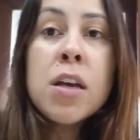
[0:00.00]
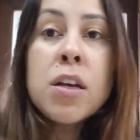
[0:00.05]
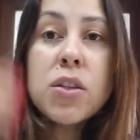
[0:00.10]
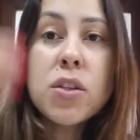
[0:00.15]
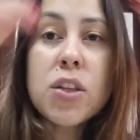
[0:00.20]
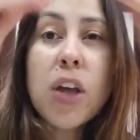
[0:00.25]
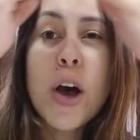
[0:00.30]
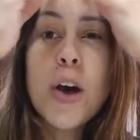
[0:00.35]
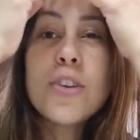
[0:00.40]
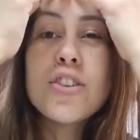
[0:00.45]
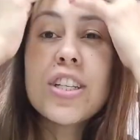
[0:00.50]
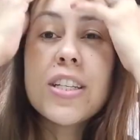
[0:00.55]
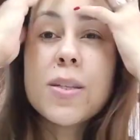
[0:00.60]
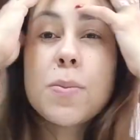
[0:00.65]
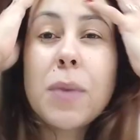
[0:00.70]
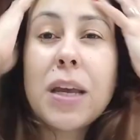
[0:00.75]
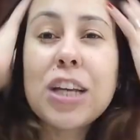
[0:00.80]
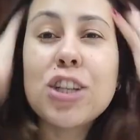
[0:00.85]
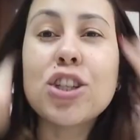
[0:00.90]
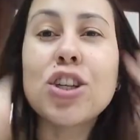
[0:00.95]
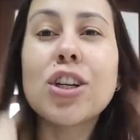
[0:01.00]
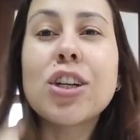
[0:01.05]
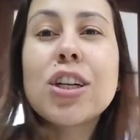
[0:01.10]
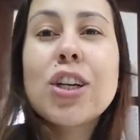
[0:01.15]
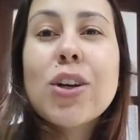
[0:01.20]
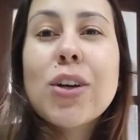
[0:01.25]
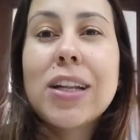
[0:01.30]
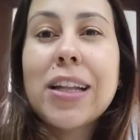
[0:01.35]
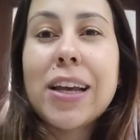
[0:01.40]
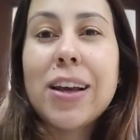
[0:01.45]
So just make sure
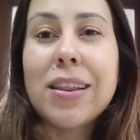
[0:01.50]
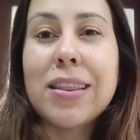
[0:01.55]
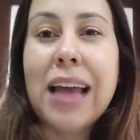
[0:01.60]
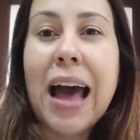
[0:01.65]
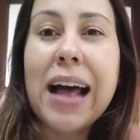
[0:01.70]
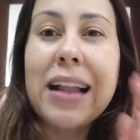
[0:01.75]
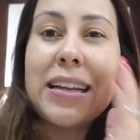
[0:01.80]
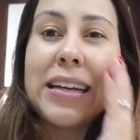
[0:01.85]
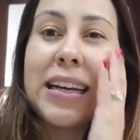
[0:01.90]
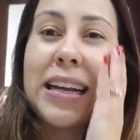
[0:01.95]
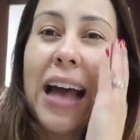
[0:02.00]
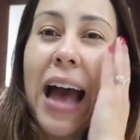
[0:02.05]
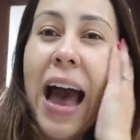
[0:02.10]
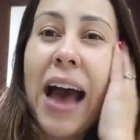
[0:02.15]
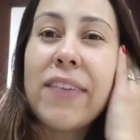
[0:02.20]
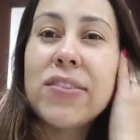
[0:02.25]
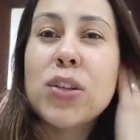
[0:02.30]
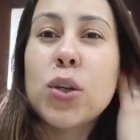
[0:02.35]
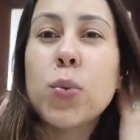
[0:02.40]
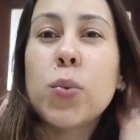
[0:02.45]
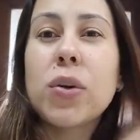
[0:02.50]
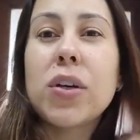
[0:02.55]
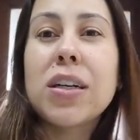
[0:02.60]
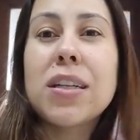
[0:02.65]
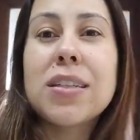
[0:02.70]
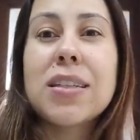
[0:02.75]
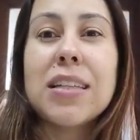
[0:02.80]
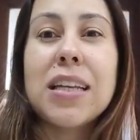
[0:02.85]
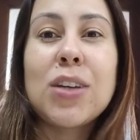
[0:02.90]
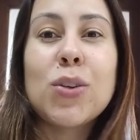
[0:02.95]
you click on that link
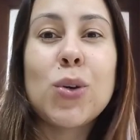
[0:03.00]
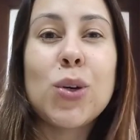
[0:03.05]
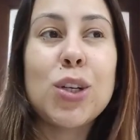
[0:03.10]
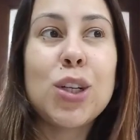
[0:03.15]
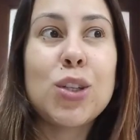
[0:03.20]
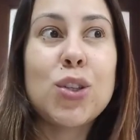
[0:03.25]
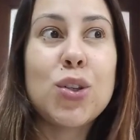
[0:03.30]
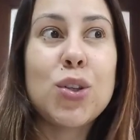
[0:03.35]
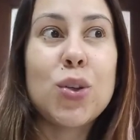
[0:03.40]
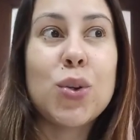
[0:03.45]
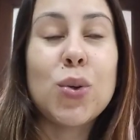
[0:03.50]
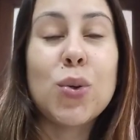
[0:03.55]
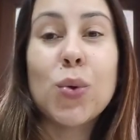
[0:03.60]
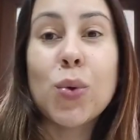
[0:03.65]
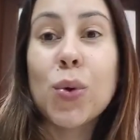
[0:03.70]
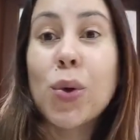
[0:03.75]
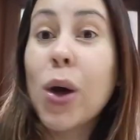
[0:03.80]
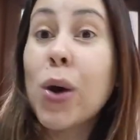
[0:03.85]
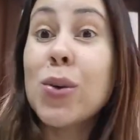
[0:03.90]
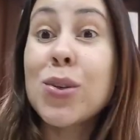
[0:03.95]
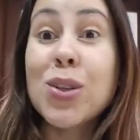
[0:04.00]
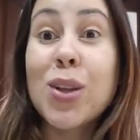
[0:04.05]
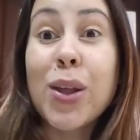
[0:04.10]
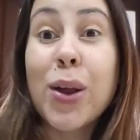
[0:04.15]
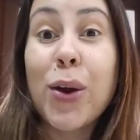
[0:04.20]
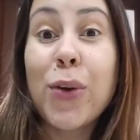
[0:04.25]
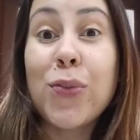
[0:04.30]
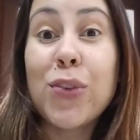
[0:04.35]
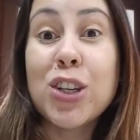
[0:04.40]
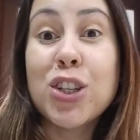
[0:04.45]
afterwards in order to go to
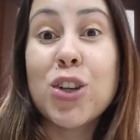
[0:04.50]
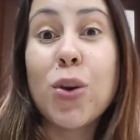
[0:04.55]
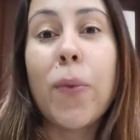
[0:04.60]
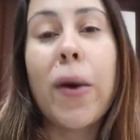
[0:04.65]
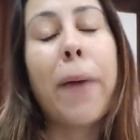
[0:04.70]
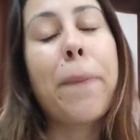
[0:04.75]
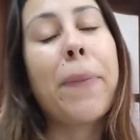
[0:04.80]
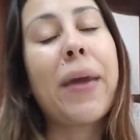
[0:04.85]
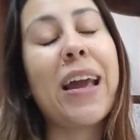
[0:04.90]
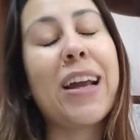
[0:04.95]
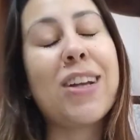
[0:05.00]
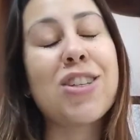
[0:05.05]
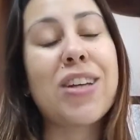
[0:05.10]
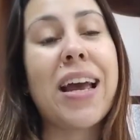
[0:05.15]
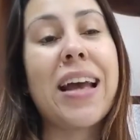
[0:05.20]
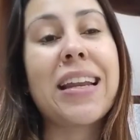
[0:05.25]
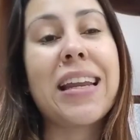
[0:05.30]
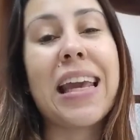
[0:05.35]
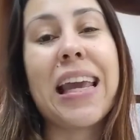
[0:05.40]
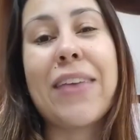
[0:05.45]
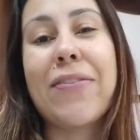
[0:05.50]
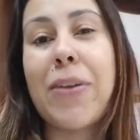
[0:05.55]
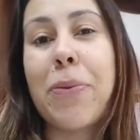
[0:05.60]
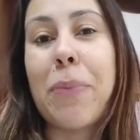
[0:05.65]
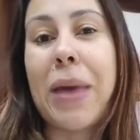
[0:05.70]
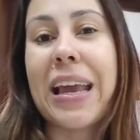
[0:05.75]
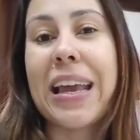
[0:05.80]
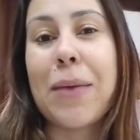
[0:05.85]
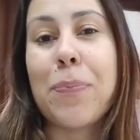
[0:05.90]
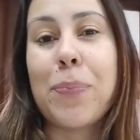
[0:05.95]
their official webpage and even
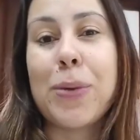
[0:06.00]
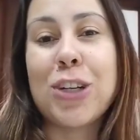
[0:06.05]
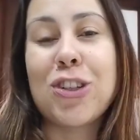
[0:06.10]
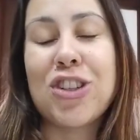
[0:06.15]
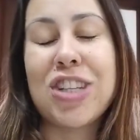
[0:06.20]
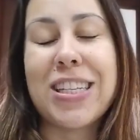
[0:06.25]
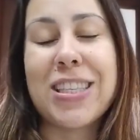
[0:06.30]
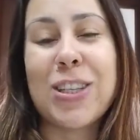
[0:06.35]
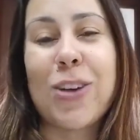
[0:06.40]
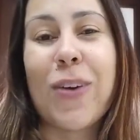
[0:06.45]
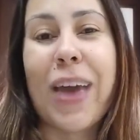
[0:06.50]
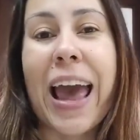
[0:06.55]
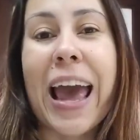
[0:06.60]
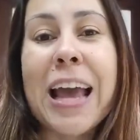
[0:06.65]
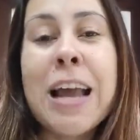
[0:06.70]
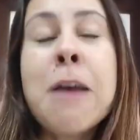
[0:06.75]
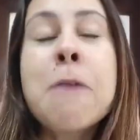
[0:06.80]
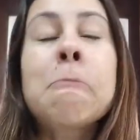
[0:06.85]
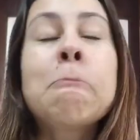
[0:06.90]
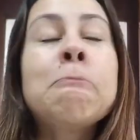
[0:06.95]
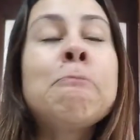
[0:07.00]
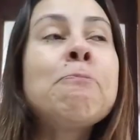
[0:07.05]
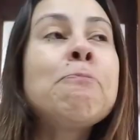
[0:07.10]
make a purchase, okay?